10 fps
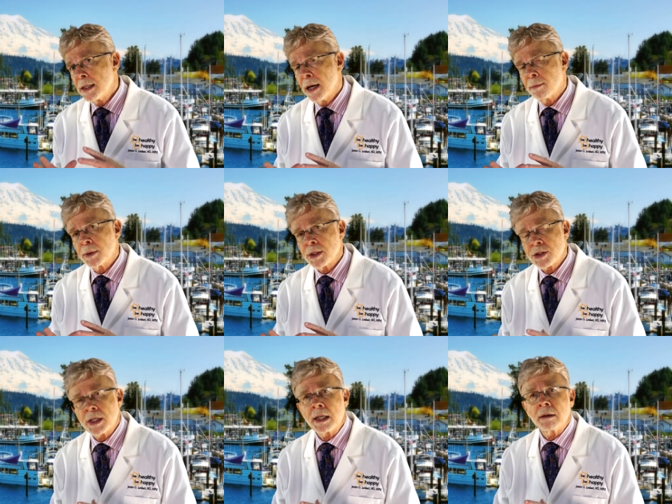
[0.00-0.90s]

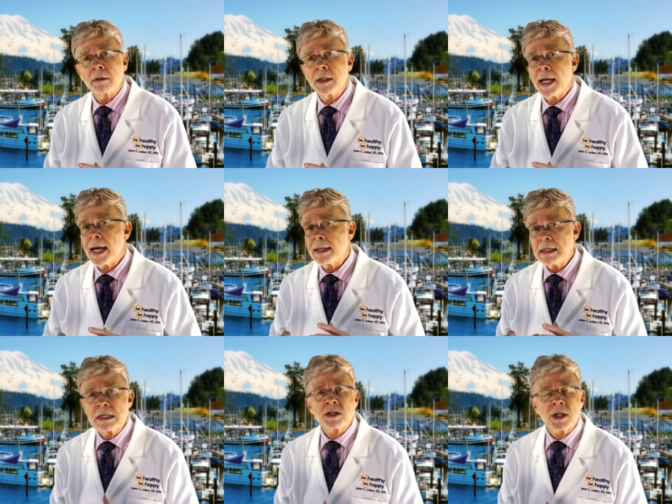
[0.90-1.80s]
numbness, tingling, and
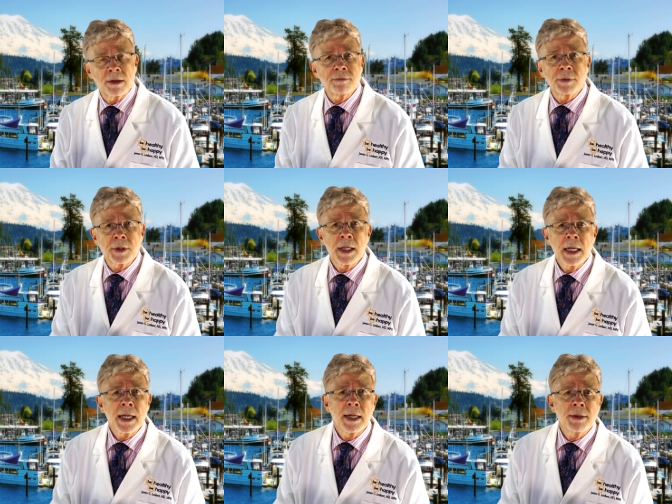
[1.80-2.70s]
discomfort
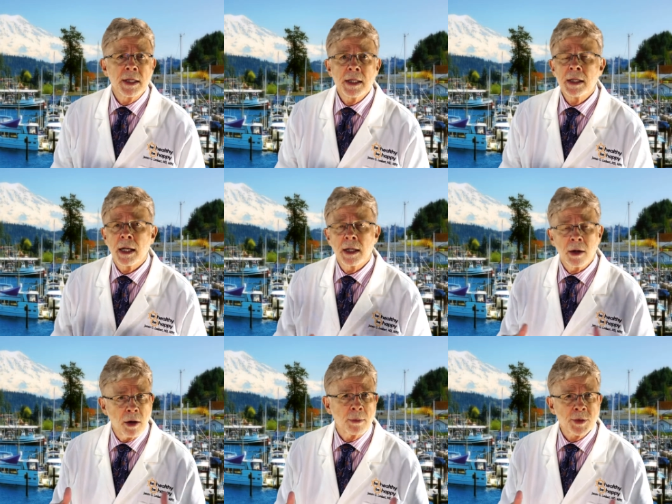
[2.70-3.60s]
in the uh,
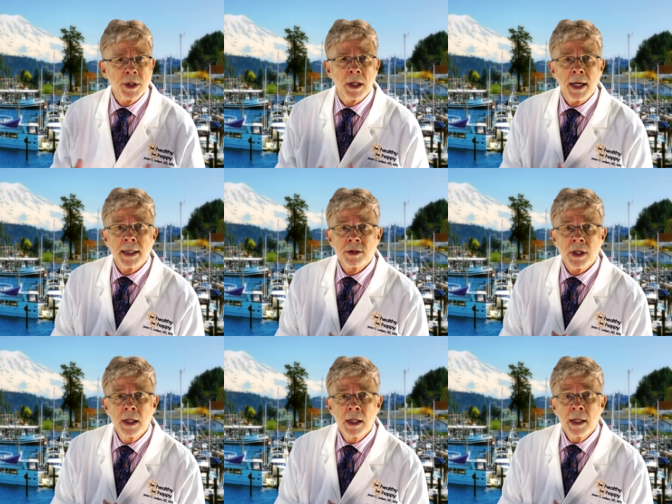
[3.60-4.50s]
arms and legs.
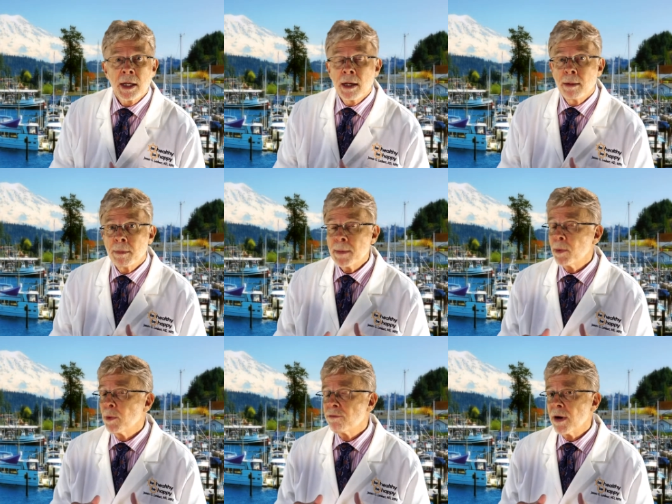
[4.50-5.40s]

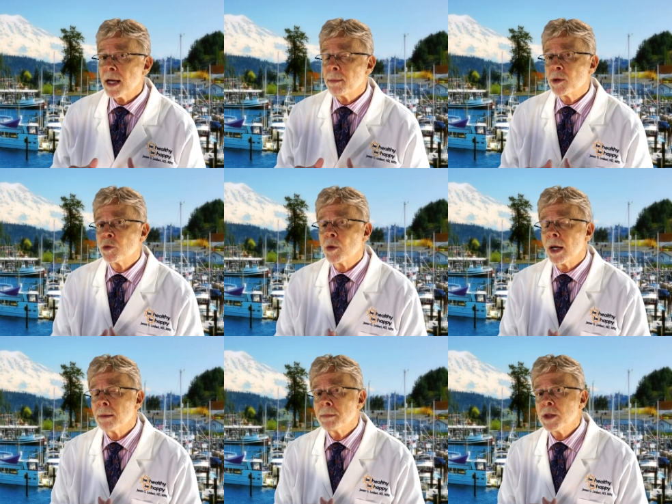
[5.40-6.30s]
People with vitamin
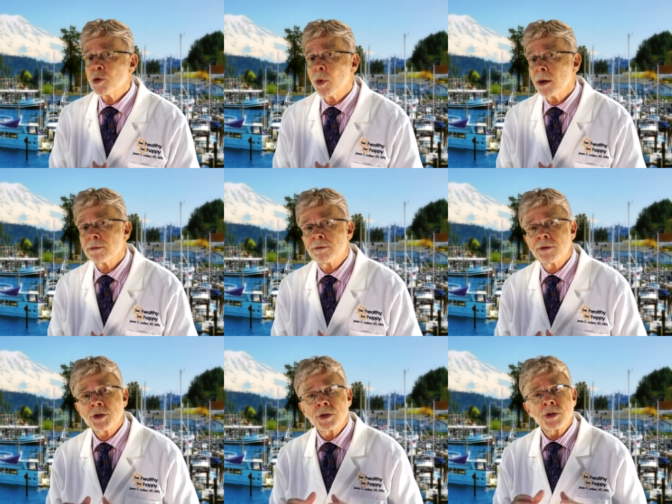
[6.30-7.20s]
uh, B twelve
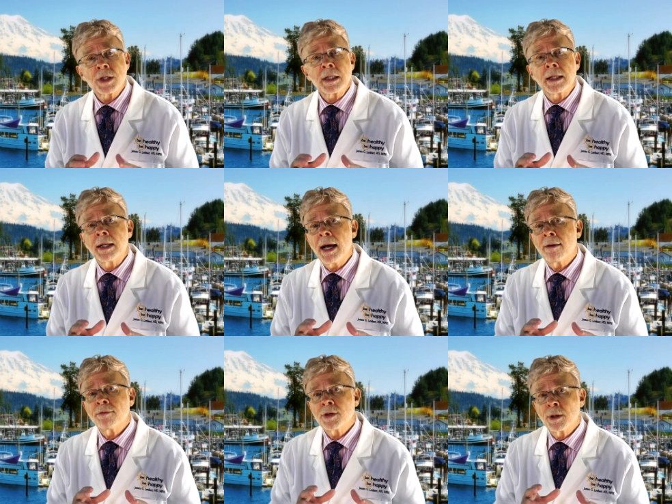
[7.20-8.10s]
deficiency can
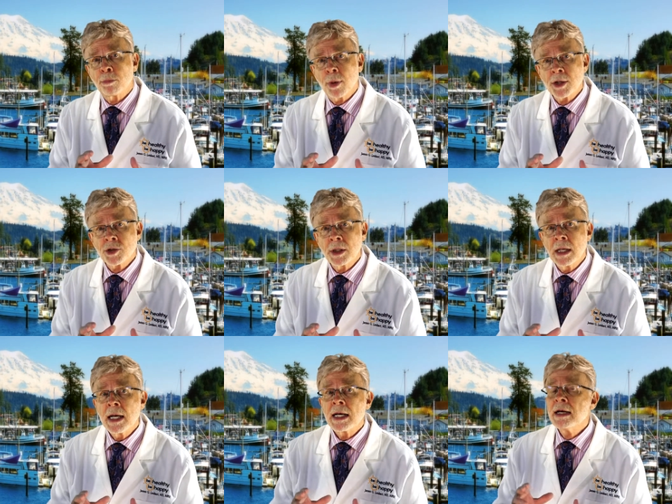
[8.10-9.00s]
have depression,
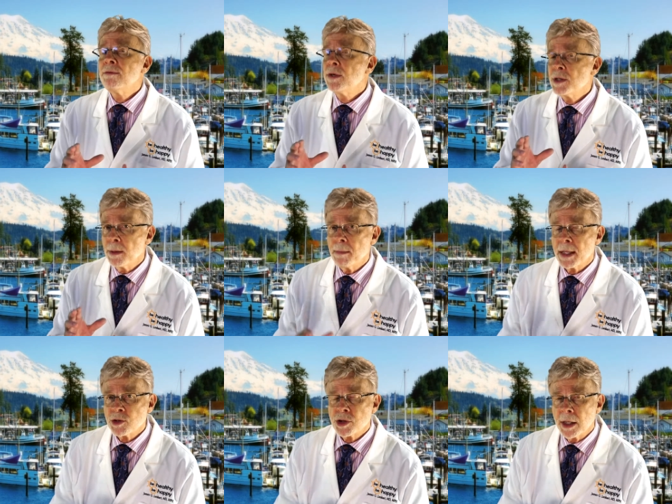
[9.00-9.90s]
even
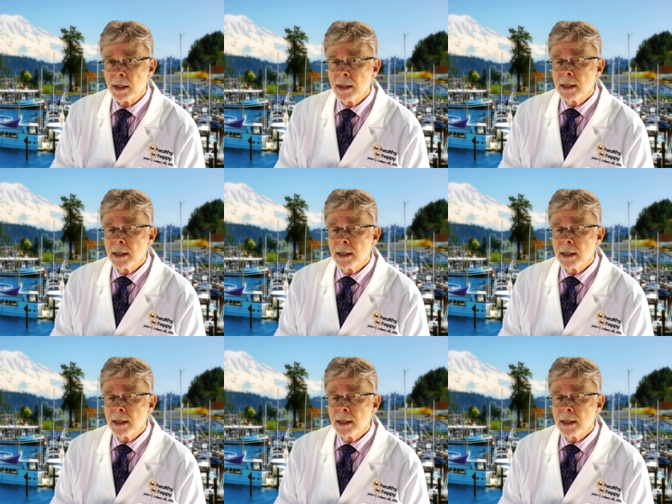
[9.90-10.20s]
dementia,